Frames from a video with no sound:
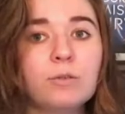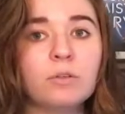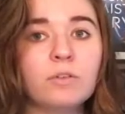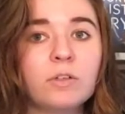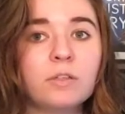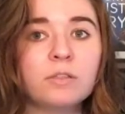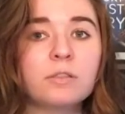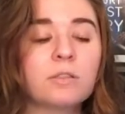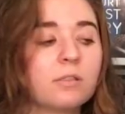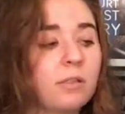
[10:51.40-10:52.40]

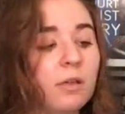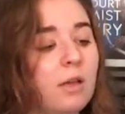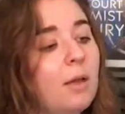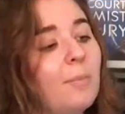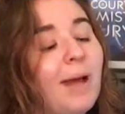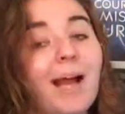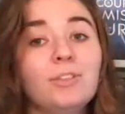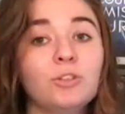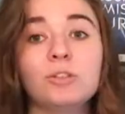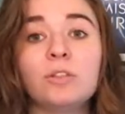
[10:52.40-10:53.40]
universe, but I
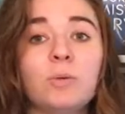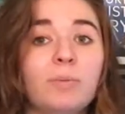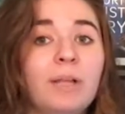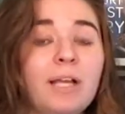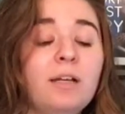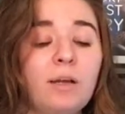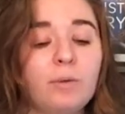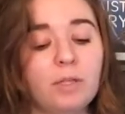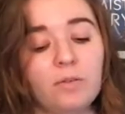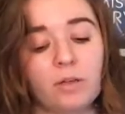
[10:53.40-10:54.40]
just don't know what planet I
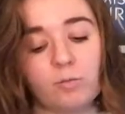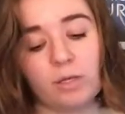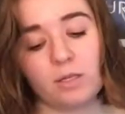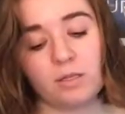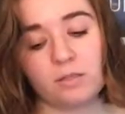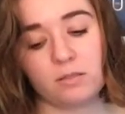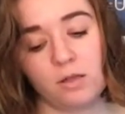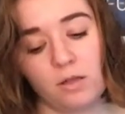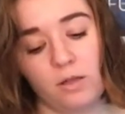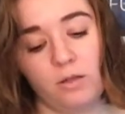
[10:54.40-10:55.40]
would live on, because
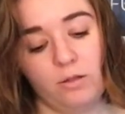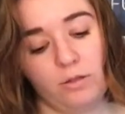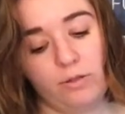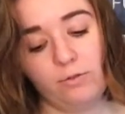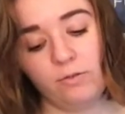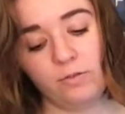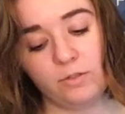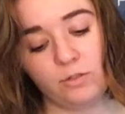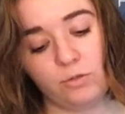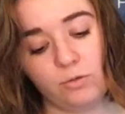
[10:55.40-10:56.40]

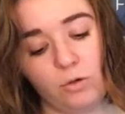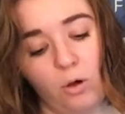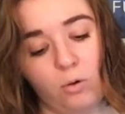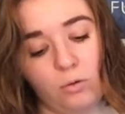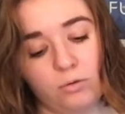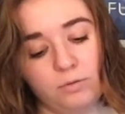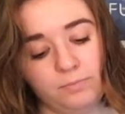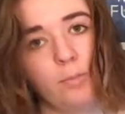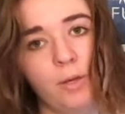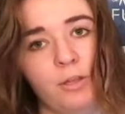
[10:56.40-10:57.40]
Thuva's too cold,
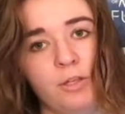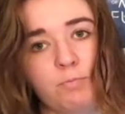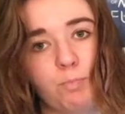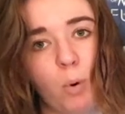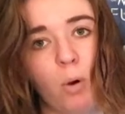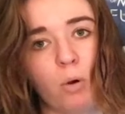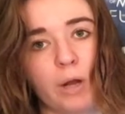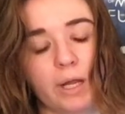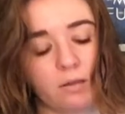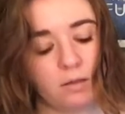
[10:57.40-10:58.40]
Pitha's
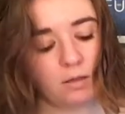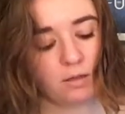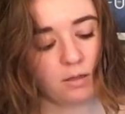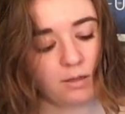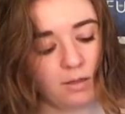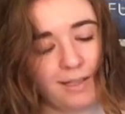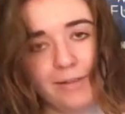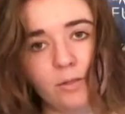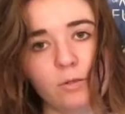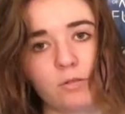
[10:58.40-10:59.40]
boring,
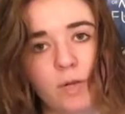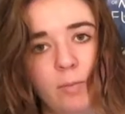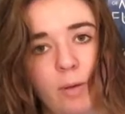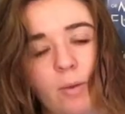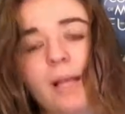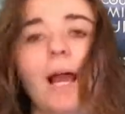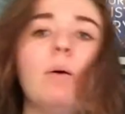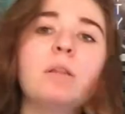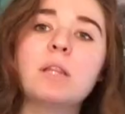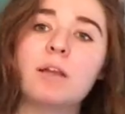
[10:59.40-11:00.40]
even though it's surrounded by, like,
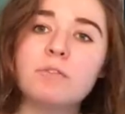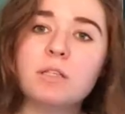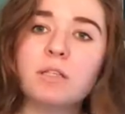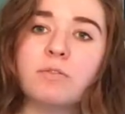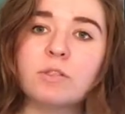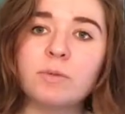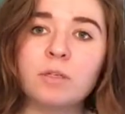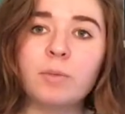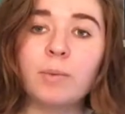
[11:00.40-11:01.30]
I would love to live surrounded